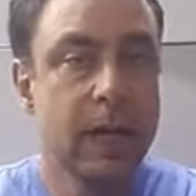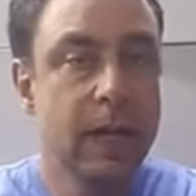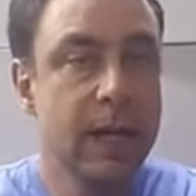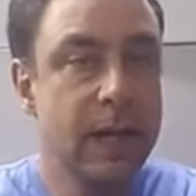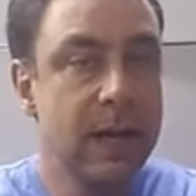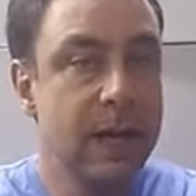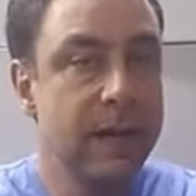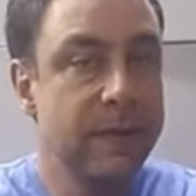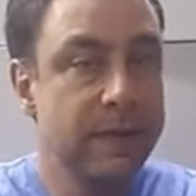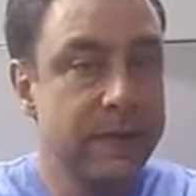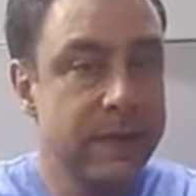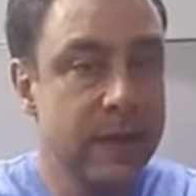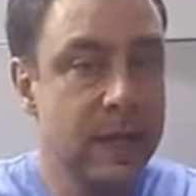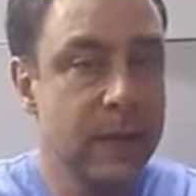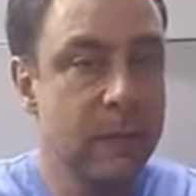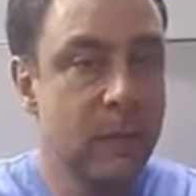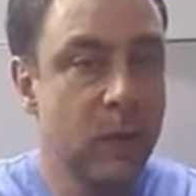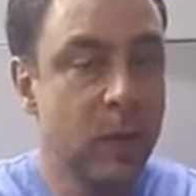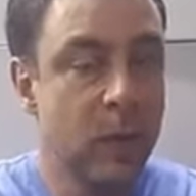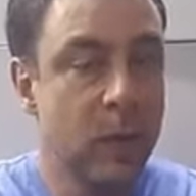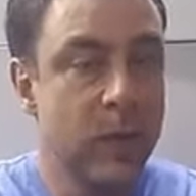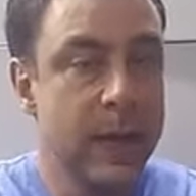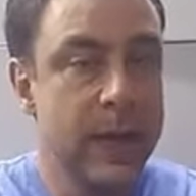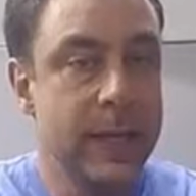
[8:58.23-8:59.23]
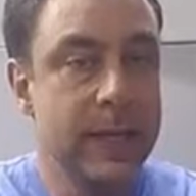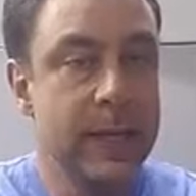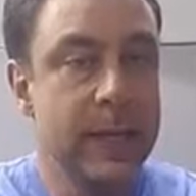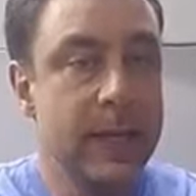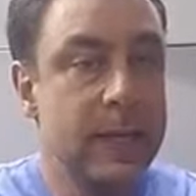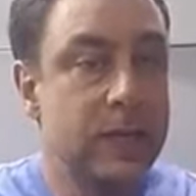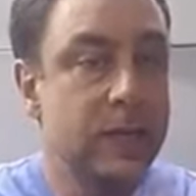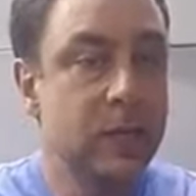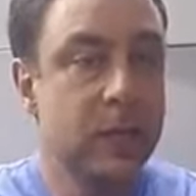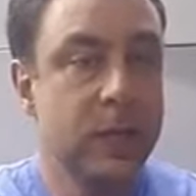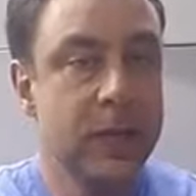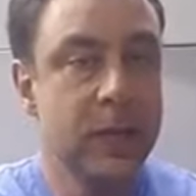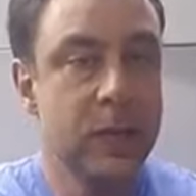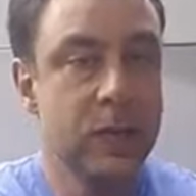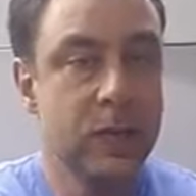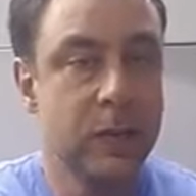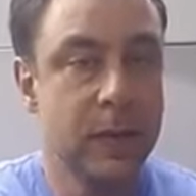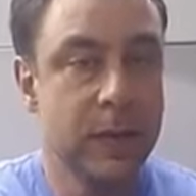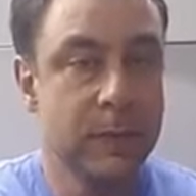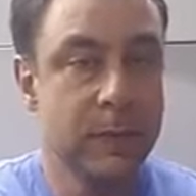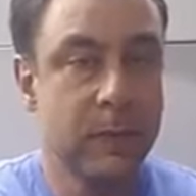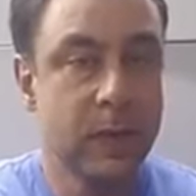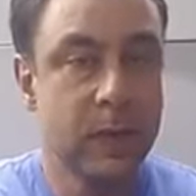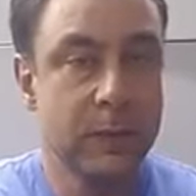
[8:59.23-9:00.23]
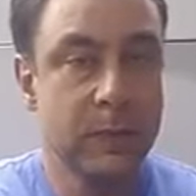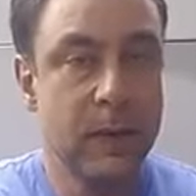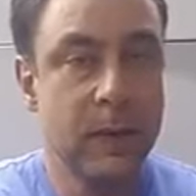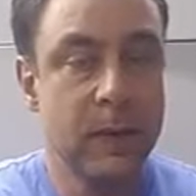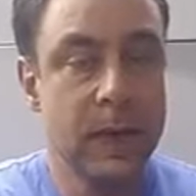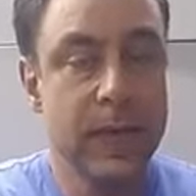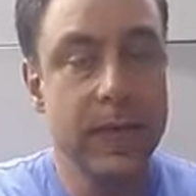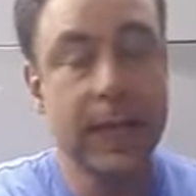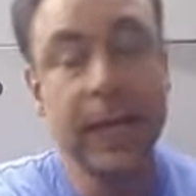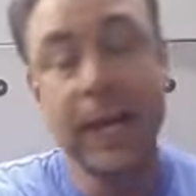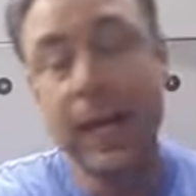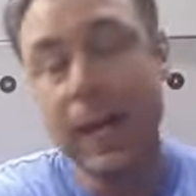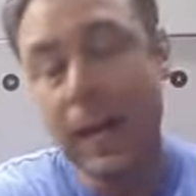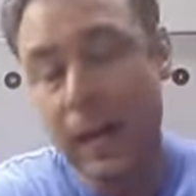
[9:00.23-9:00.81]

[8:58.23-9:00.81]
lifting more weight leads to injuries, because people are like,